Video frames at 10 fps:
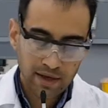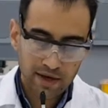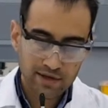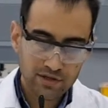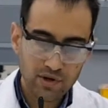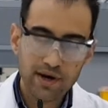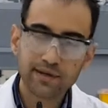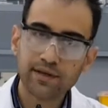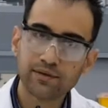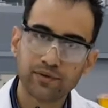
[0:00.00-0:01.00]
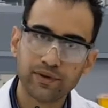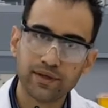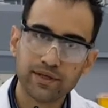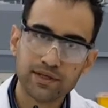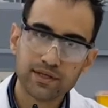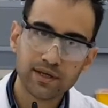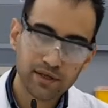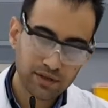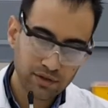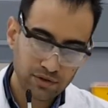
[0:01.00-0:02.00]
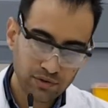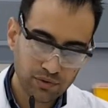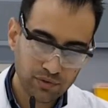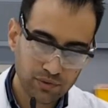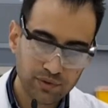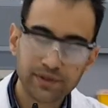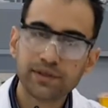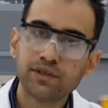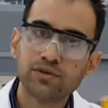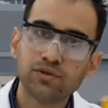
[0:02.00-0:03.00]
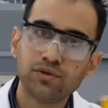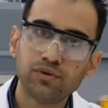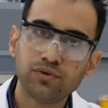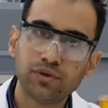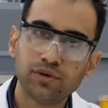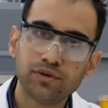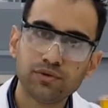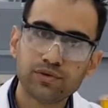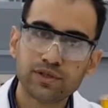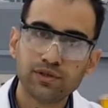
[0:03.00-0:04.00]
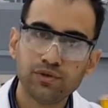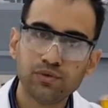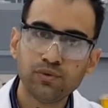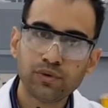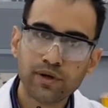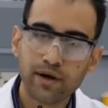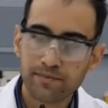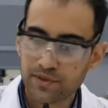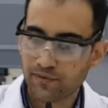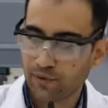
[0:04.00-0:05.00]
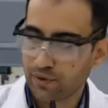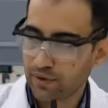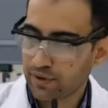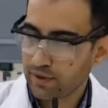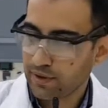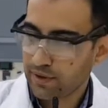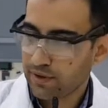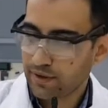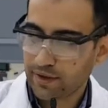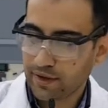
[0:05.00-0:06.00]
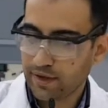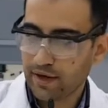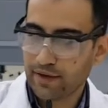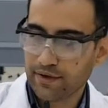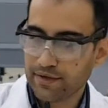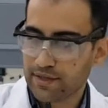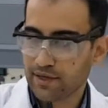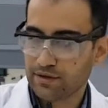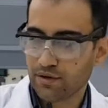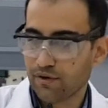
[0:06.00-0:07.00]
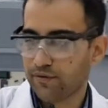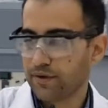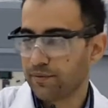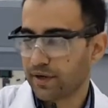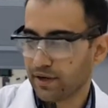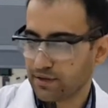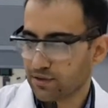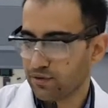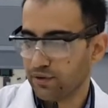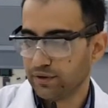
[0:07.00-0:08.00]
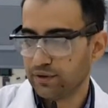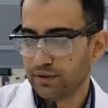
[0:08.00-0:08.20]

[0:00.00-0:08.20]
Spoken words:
As you are done with this, you will need to use new cups for the other sets of chemicals you got.